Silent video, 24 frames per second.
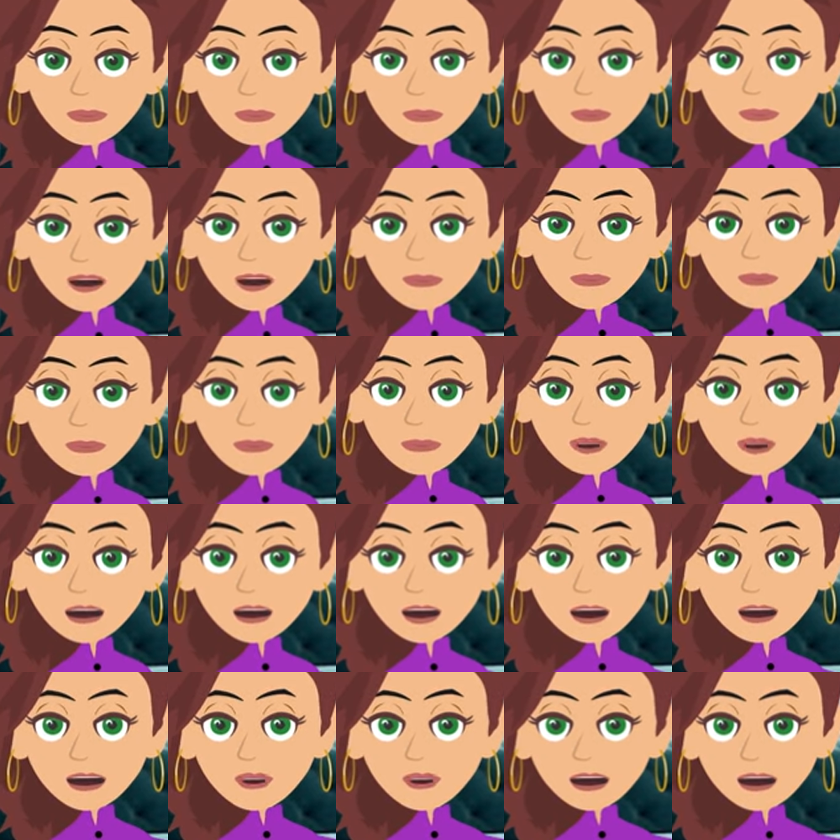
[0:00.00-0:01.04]
You've
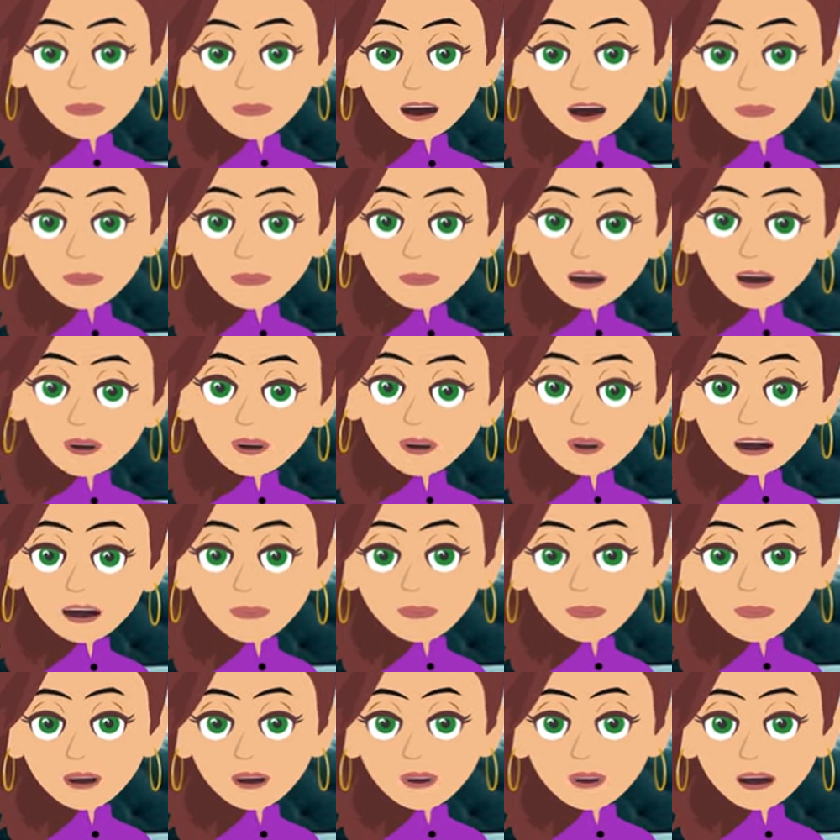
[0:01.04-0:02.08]
created this
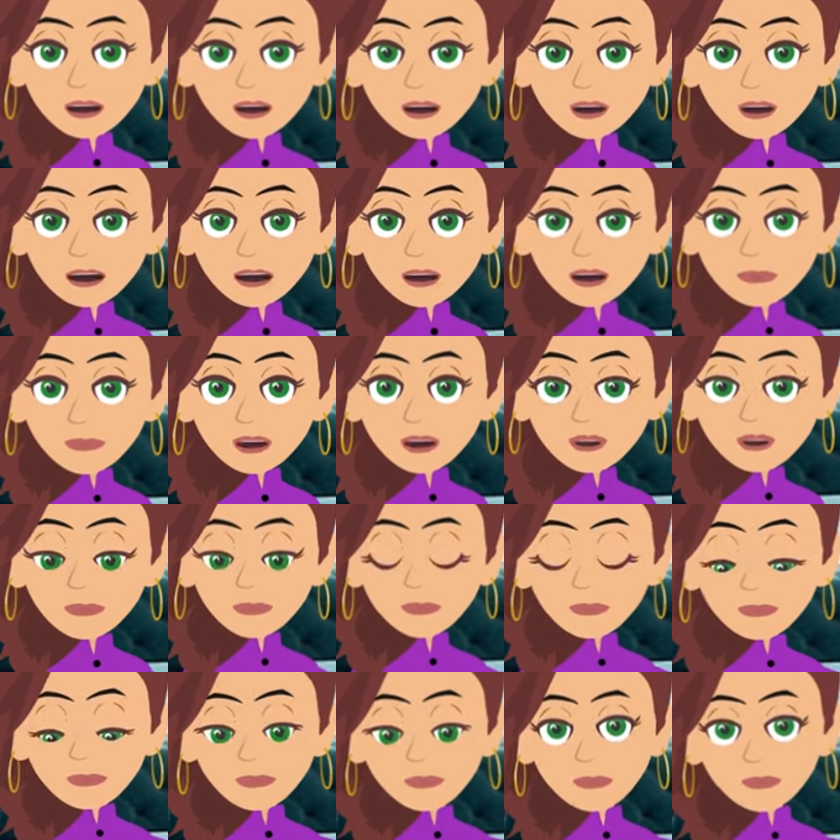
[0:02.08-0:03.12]
vibrational reality
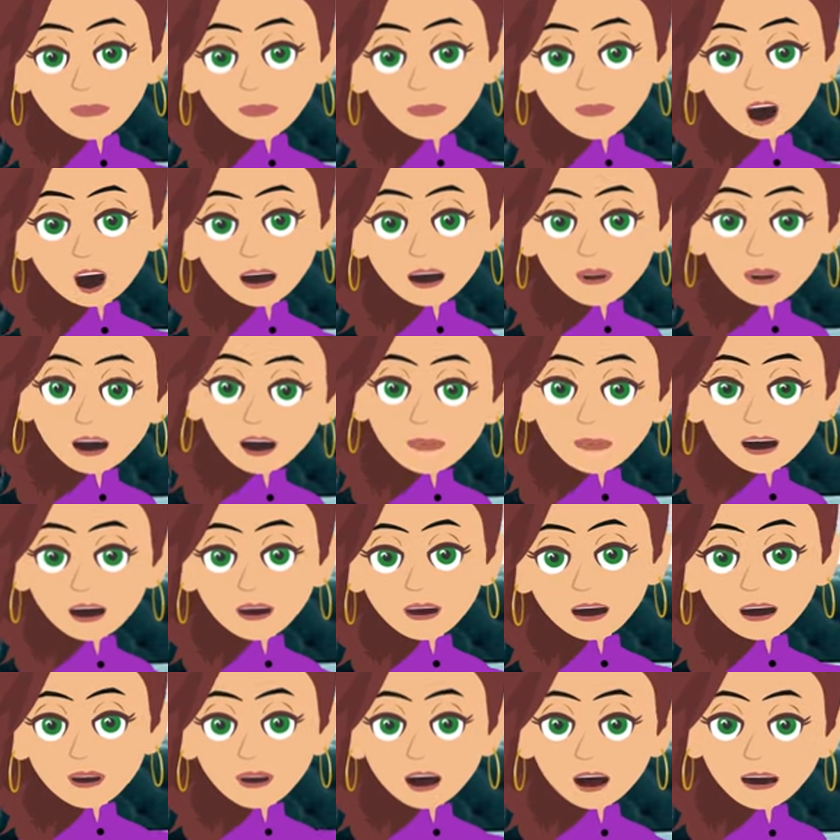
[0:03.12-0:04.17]
where your
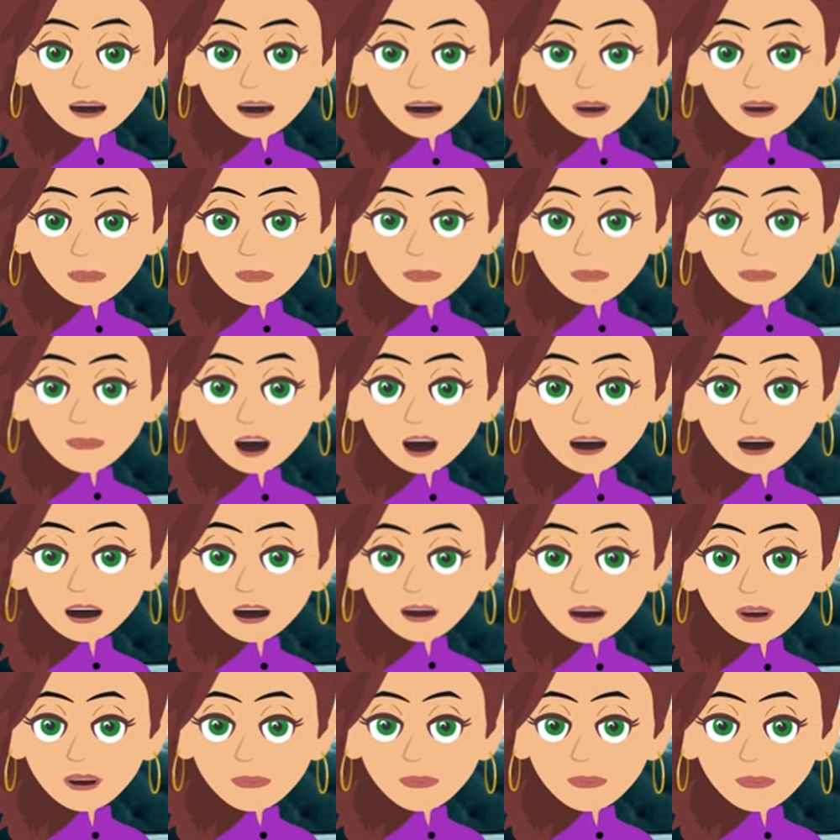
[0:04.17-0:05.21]
inner being
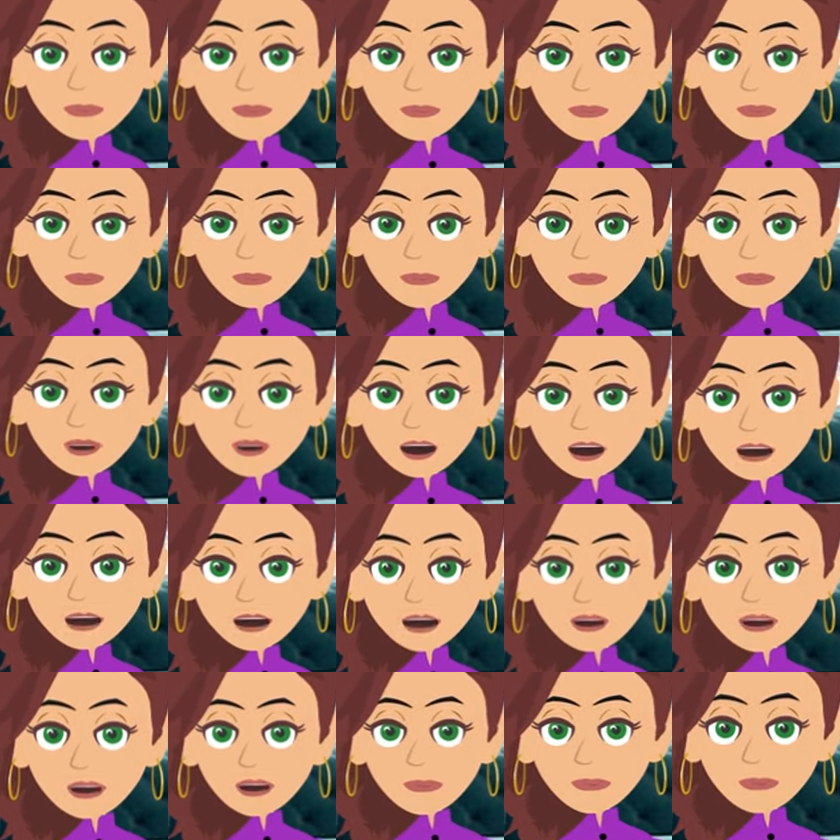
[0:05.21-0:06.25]
is,
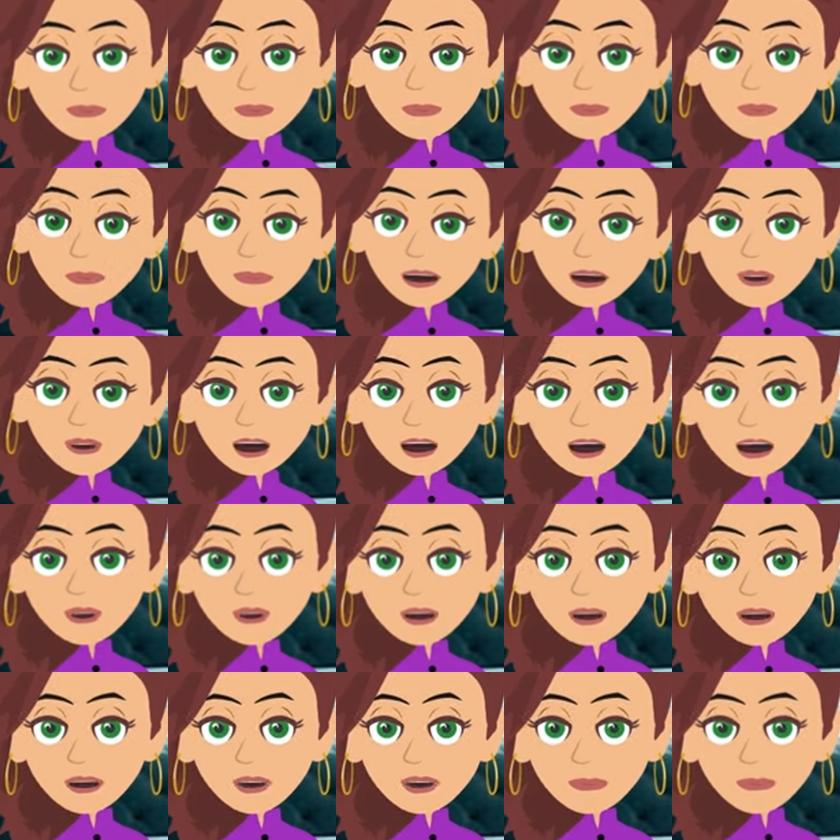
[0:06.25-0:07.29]
bees, and
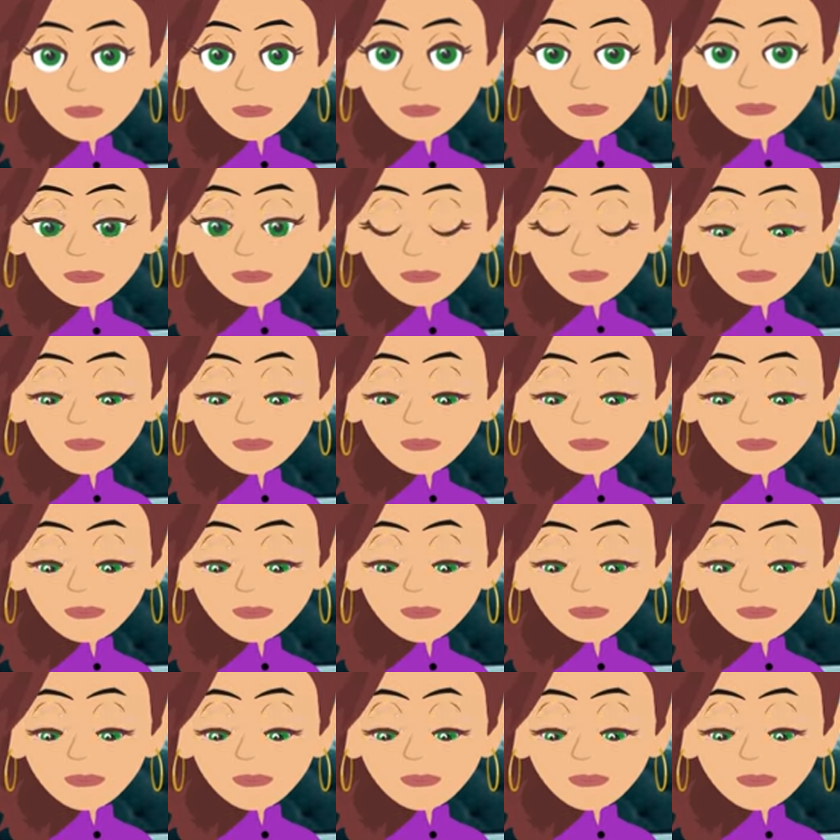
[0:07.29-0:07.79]
radiates.